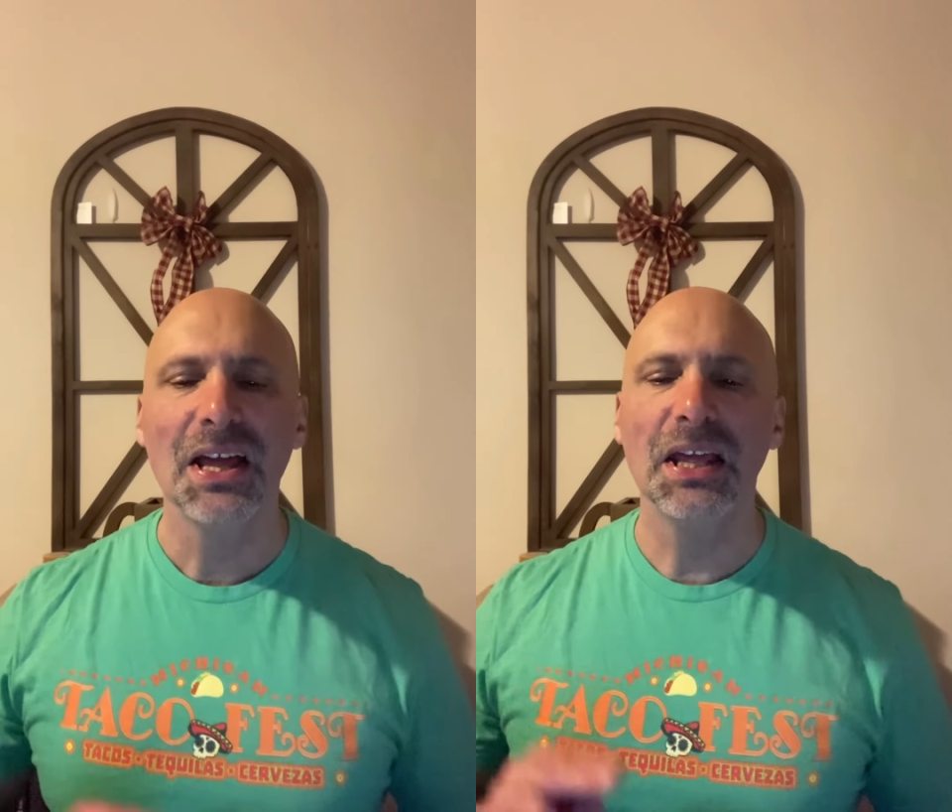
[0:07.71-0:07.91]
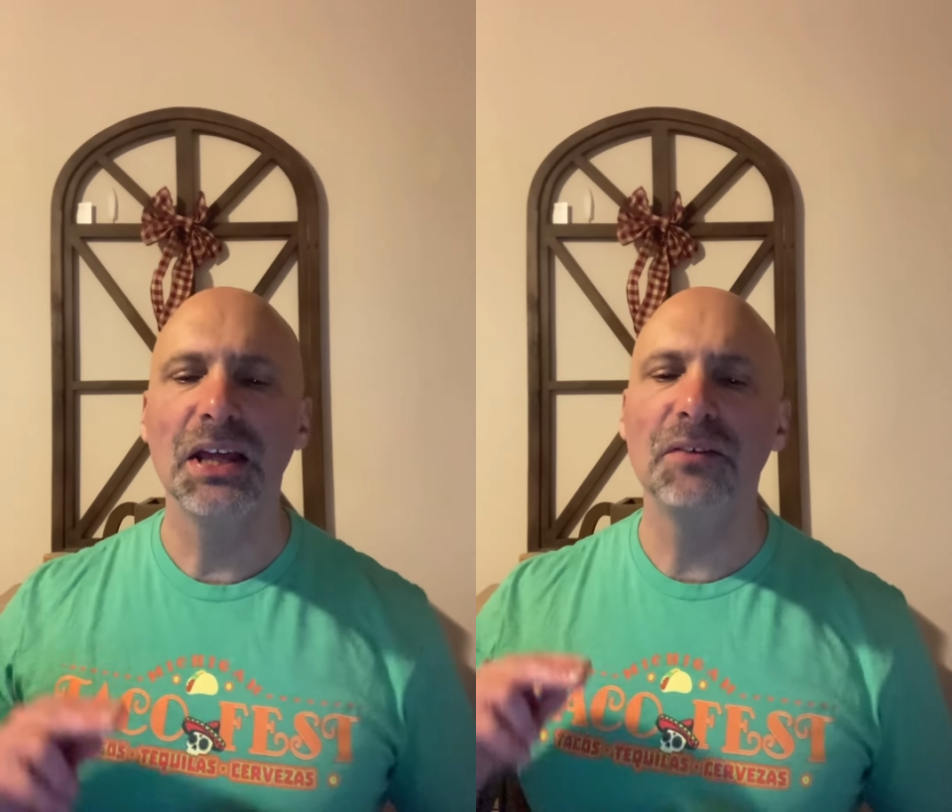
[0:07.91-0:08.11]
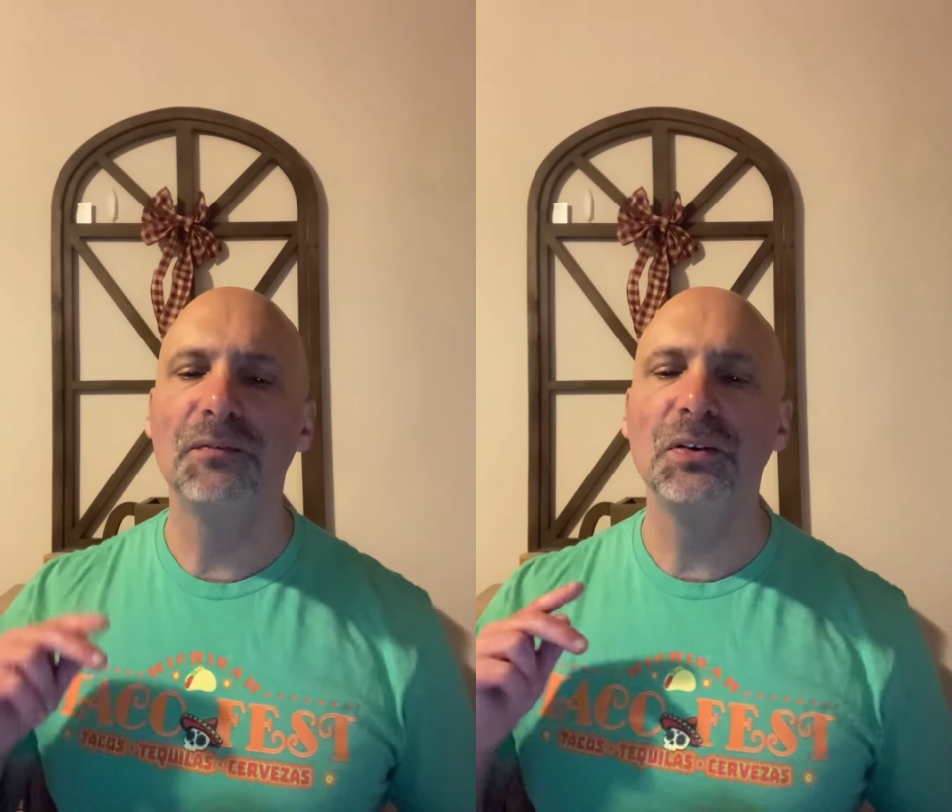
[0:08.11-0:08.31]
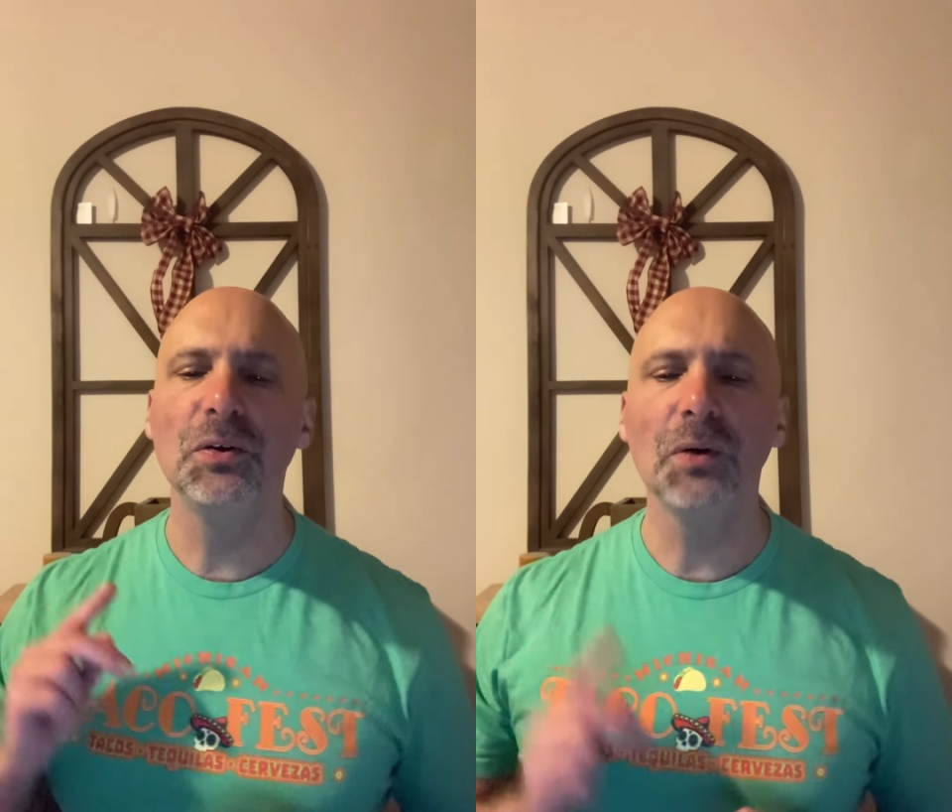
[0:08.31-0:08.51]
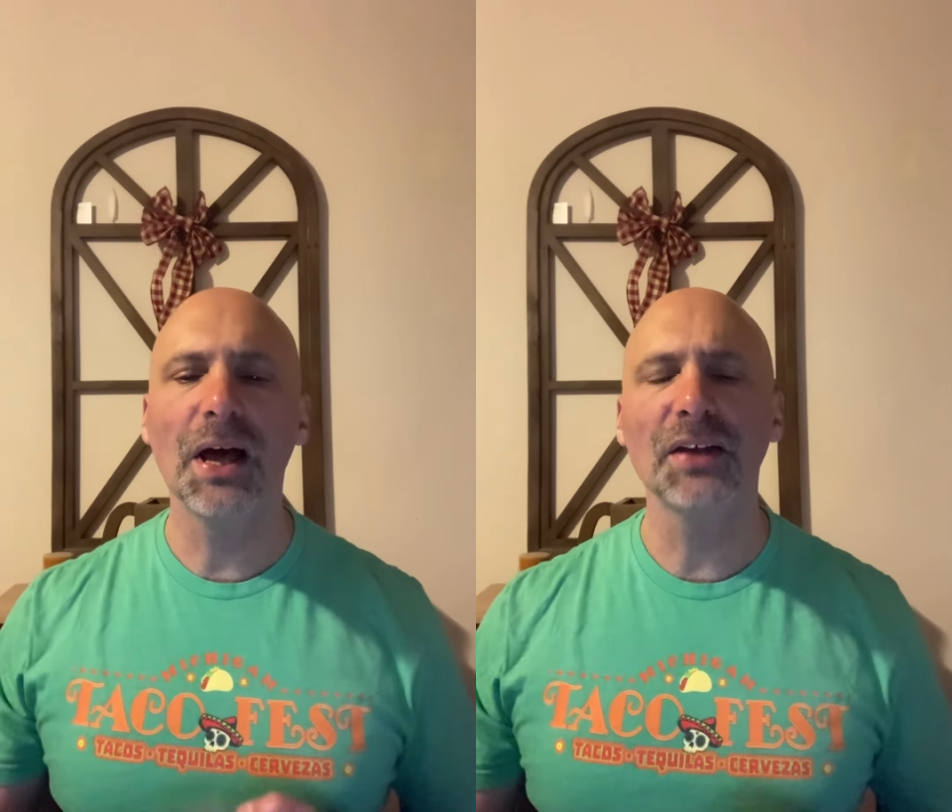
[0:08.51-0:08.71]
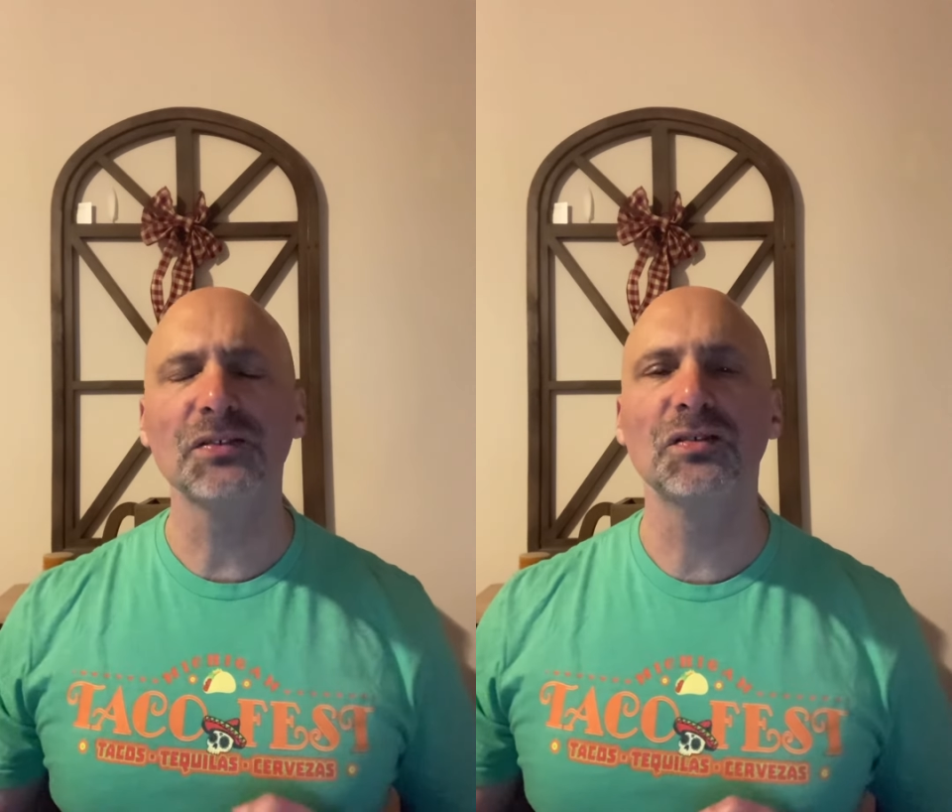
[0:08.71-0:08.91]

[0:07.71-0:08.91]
if you ask